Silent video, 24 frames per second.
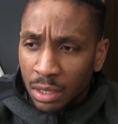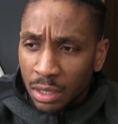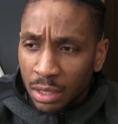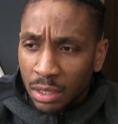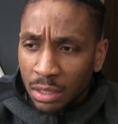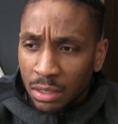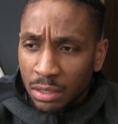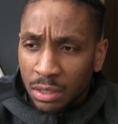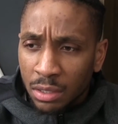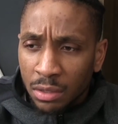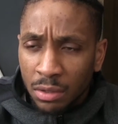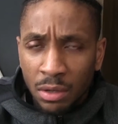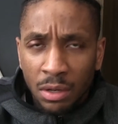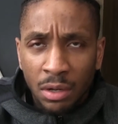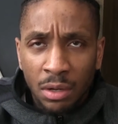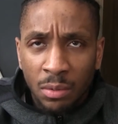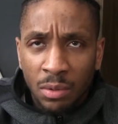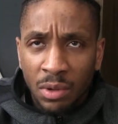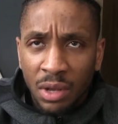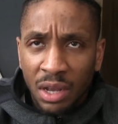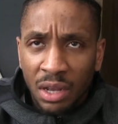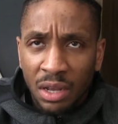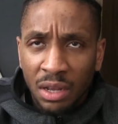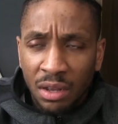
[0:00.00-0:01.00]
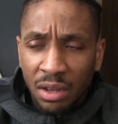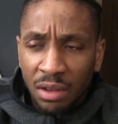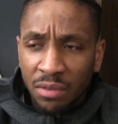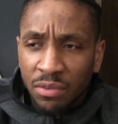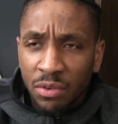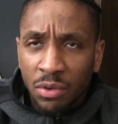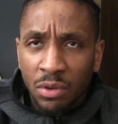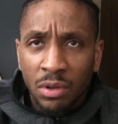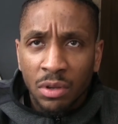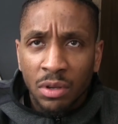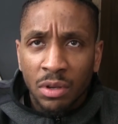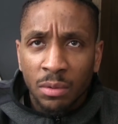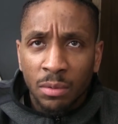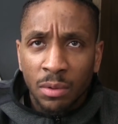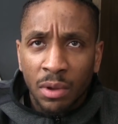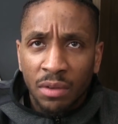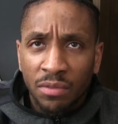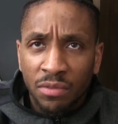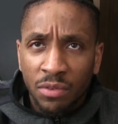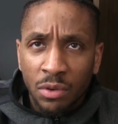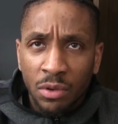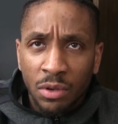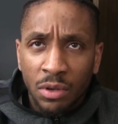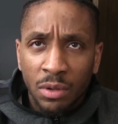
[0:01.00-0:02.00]
Yeah, it's still early. I feel
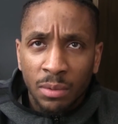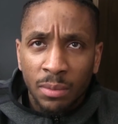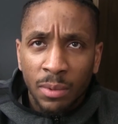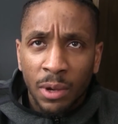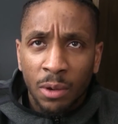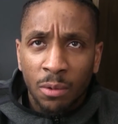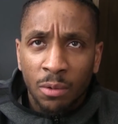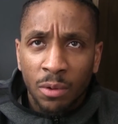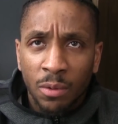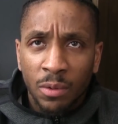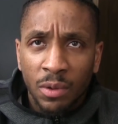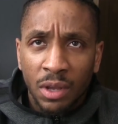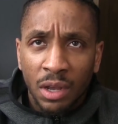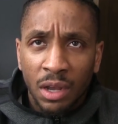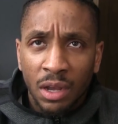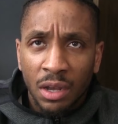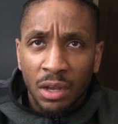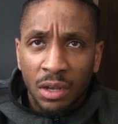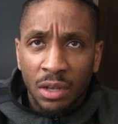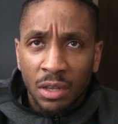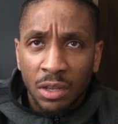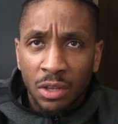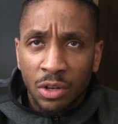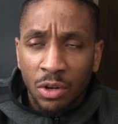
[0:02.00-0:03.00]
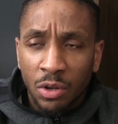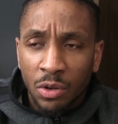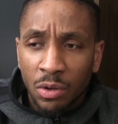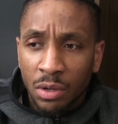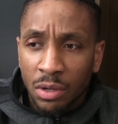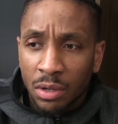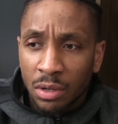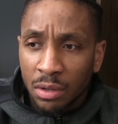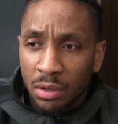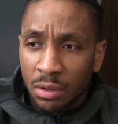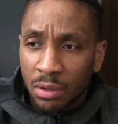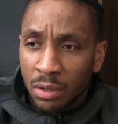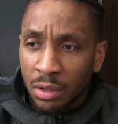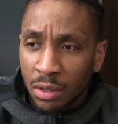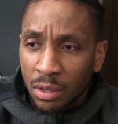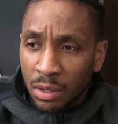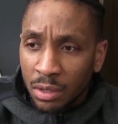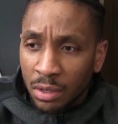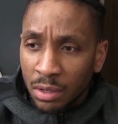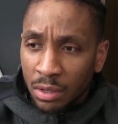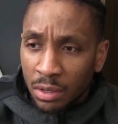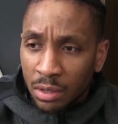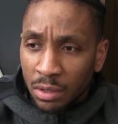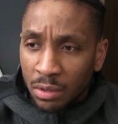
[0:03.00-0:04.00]
good about where we are.
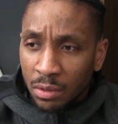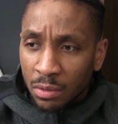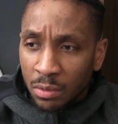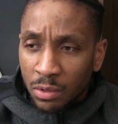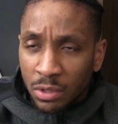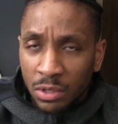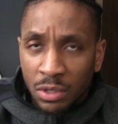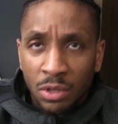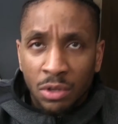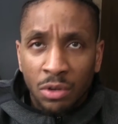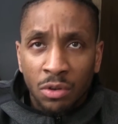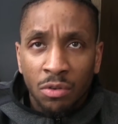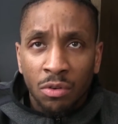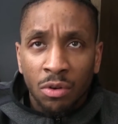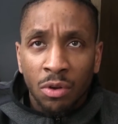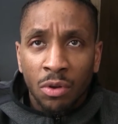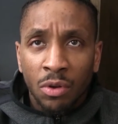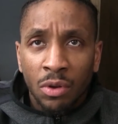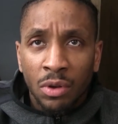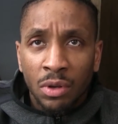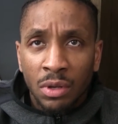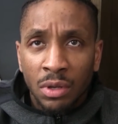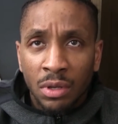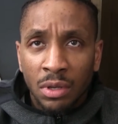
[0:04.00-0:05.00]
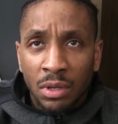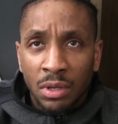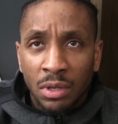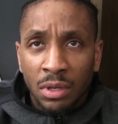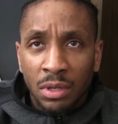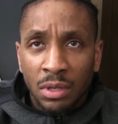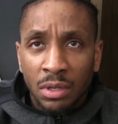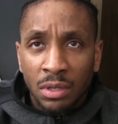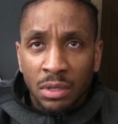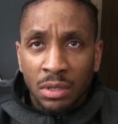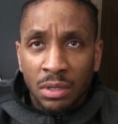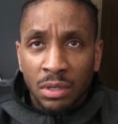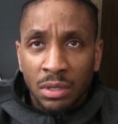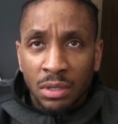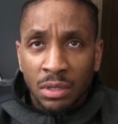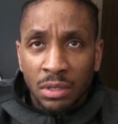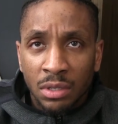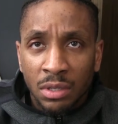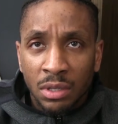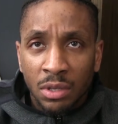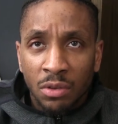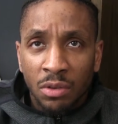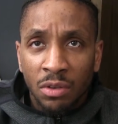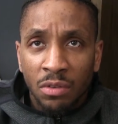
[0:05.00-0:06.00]
We're still growing and
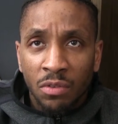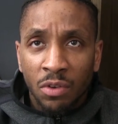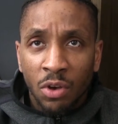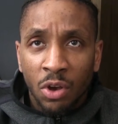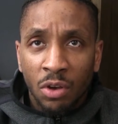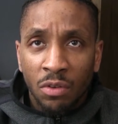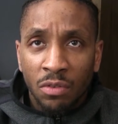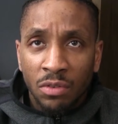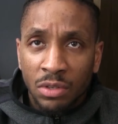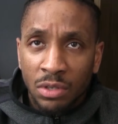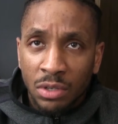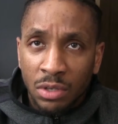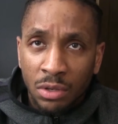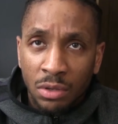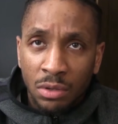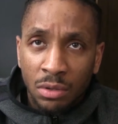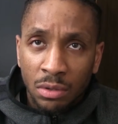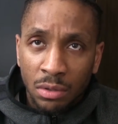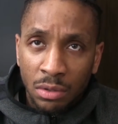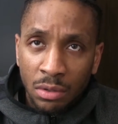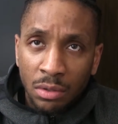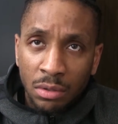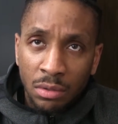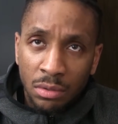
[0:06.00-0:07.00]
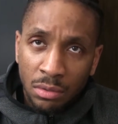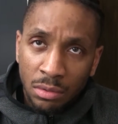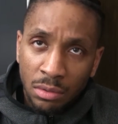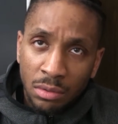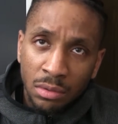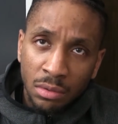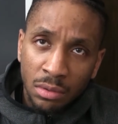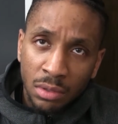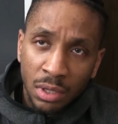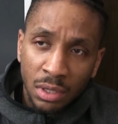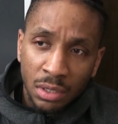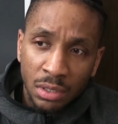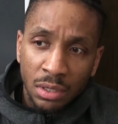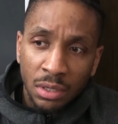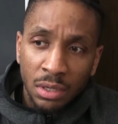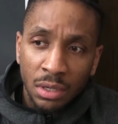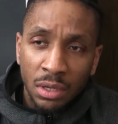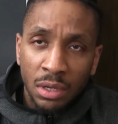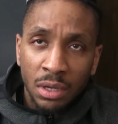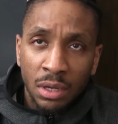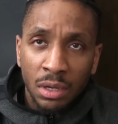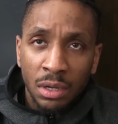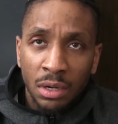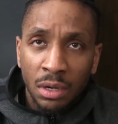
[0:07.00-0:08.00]
still evolving, so that's good.